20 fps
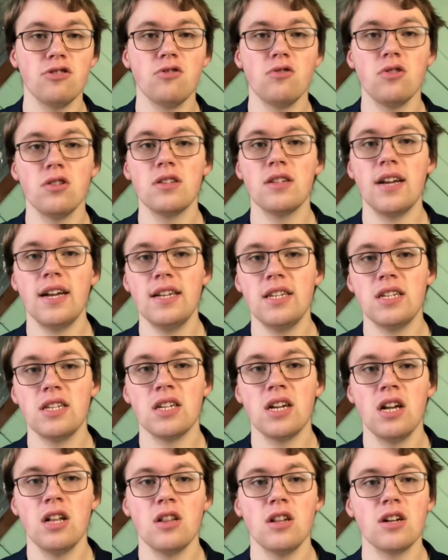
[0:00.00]
Golden Knights
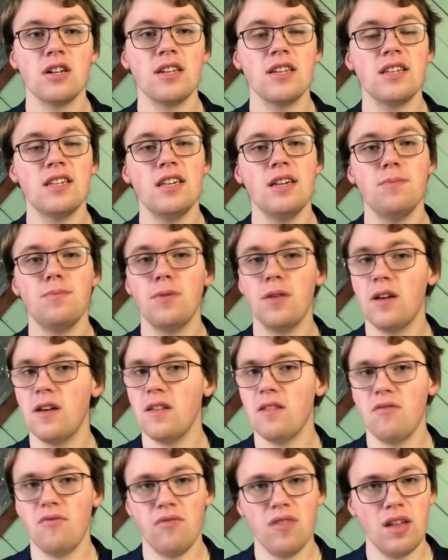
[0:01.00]
looking to keep
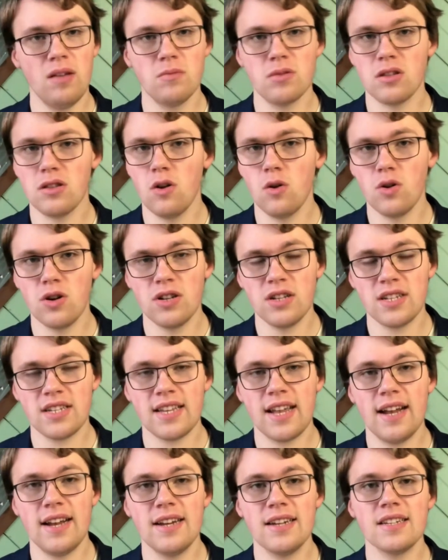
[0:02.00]
the Flames lower in the
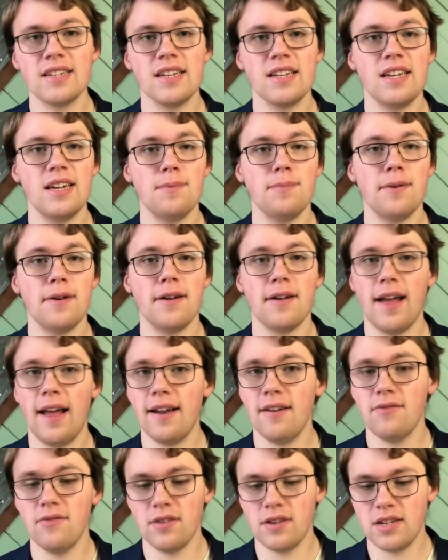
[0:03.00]
standings and keep ahead
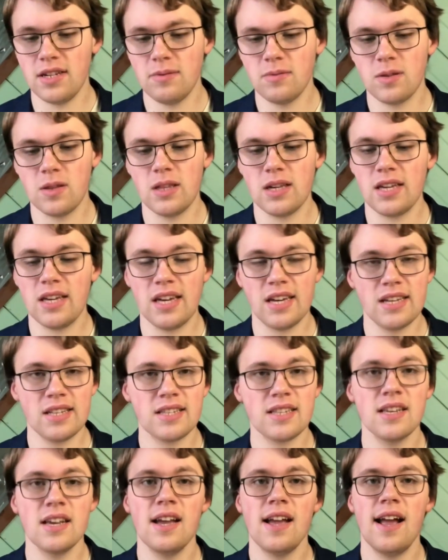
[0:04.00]
of the teams of the
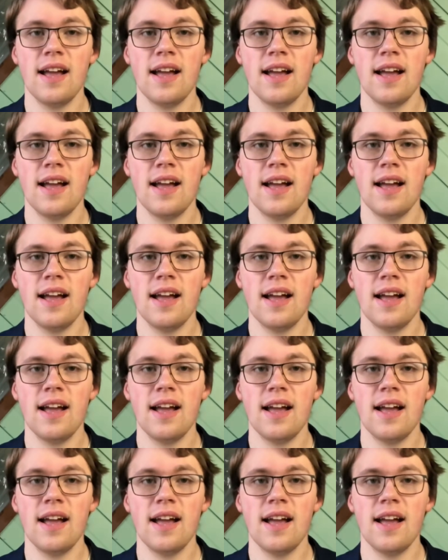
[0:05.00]
Kings